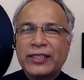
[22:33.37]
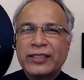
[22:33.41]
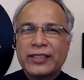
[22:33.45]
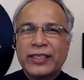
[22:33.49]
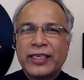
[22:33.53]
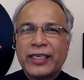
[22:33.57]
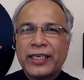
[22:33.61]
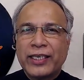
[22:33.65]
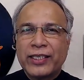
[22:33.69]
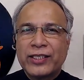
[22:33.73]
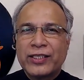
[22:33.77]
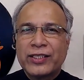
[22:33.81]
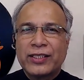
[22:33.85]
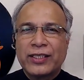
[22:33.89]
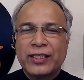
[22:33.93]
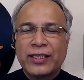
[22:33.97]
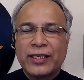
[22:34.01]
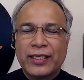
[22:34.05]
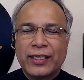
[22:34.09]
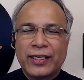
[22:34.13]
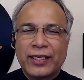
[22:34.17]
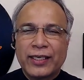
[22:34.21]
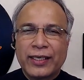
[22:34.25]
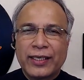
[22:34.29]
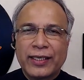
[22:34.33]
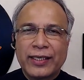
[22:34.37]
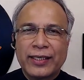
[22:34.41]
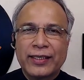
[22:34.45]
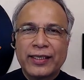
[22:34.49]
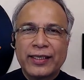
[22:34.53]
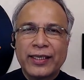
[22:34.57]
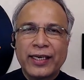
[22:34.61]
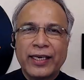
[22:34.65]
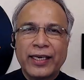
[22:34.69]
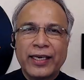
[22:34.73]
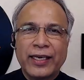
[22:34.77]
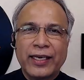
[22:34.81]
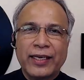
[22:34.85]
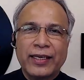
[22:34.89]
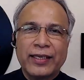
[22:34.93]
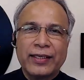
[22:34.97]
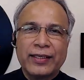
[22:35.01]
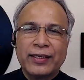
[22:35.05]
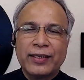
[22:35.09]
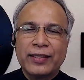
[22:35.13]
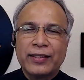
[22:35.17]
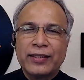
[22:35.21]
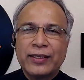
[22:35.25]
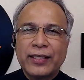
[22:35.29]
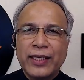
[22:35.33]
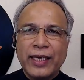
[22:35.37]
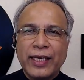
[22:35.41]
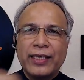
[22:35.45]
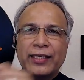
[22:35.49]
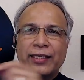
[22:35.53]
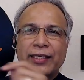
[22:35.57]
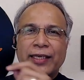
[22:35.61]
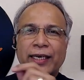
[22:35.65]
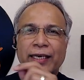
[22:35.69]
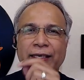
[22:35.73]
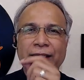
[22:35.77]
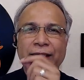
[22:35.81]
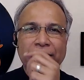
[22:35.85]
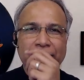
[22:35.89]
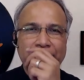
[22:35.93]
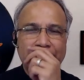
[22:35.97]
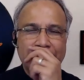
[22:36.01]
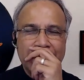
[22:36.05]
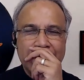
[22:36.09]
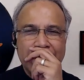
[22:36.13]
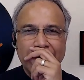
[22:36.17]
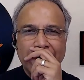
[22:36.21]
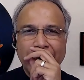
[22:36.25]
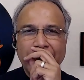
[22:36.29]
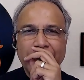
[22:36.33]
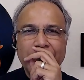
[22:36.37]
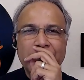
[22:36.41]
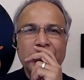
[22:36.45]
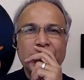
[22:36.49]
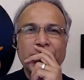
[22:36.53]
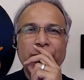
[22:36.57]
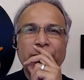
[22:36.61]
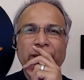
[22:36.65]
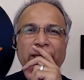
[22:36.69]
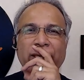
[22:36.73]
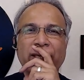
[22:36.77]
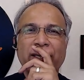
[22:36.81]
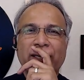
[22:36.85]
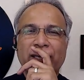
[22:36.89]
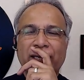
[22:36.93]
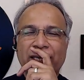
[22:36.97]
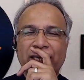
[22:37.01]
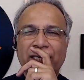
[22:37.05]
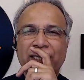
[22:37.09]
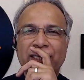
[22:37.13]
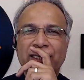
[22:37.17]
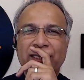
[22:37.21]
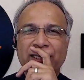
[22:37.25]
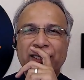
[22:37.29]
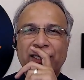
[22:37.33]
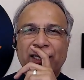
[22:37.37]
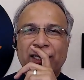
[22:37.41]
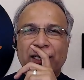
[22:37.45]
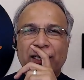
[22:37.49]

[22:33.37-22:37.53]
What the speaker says: It is the thing that strikes me is